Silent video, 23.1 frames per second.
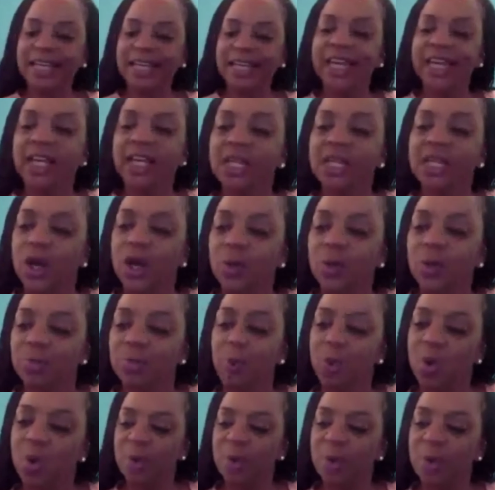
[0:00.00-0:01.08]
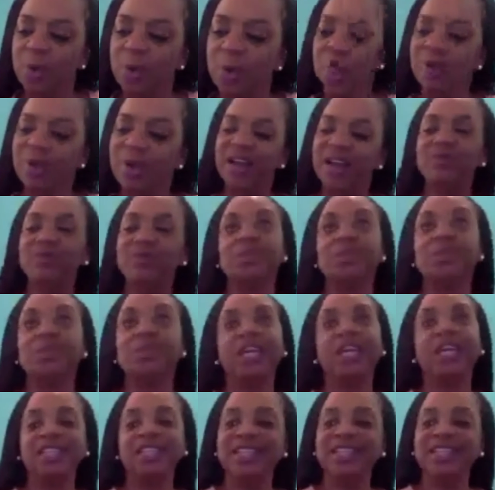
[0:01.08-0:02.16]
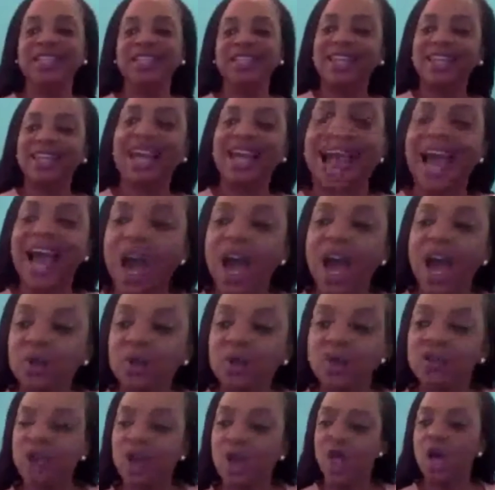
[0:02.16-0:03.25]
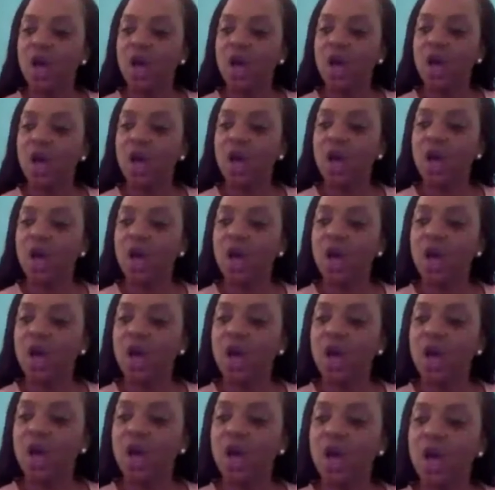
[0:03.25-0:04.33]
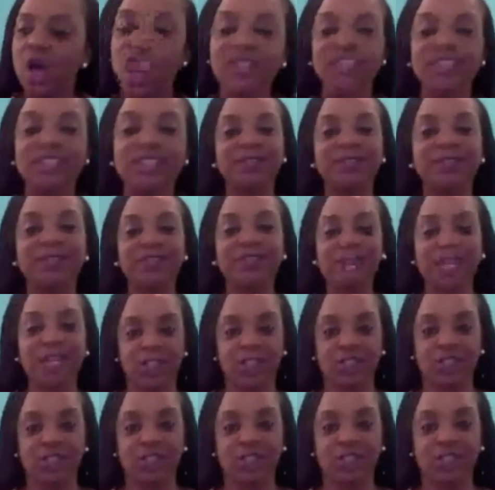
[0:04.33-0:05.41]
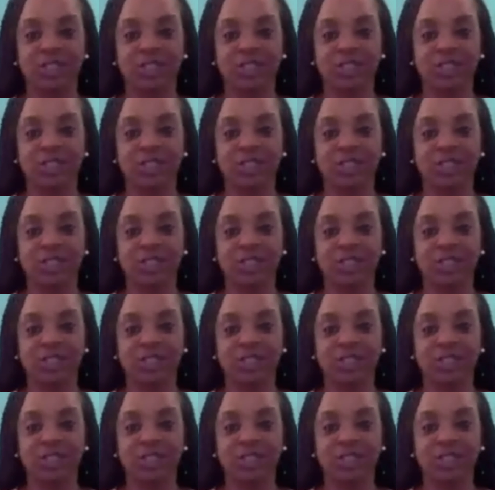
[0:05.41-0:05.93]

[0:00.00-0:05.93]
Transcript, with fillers: I get a report back from Kenya that the house cost $10,000 to finish.